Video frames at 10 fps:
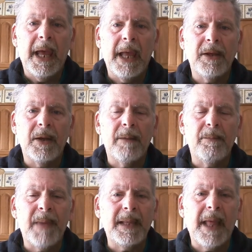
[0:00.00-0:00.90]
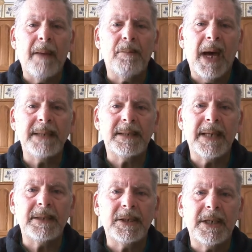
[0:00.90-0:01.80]
and you can make that
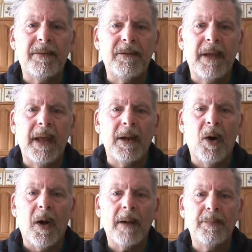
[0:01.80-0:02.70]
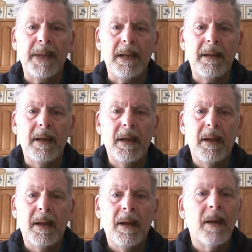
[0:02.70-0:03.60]
mindset shift in a heartbeat.
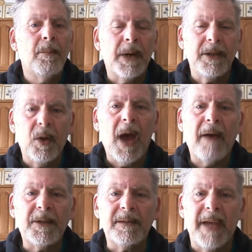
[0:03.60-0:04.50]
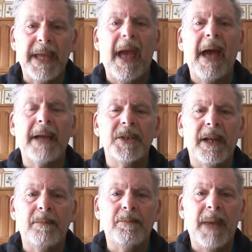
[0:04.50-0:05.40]
But you have to take
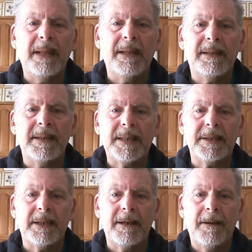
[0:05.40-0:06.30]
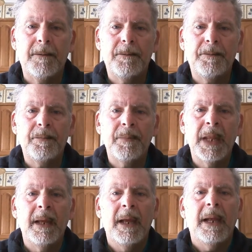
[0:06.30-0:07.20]
action and make the decision.
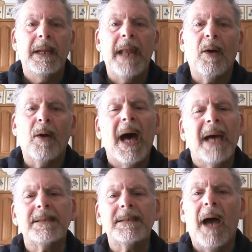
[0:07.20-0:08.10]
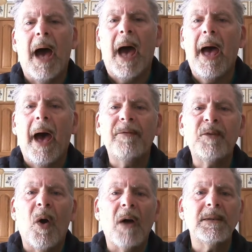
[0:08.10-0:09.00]
Now, guys, I've
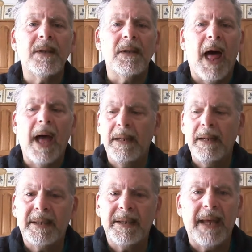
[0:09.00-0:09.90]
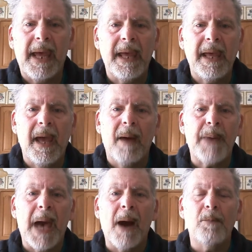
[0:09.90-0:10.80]
talked a lot today
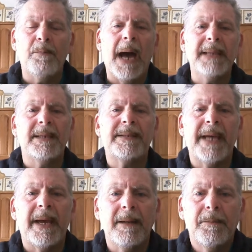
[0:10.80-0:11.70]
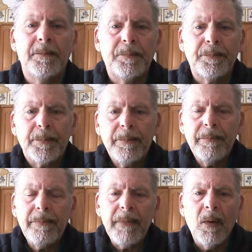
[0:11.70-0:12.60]
about mindset,
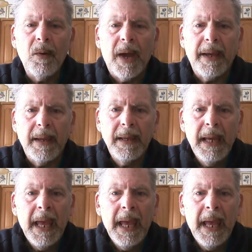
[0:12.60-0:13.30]
okay?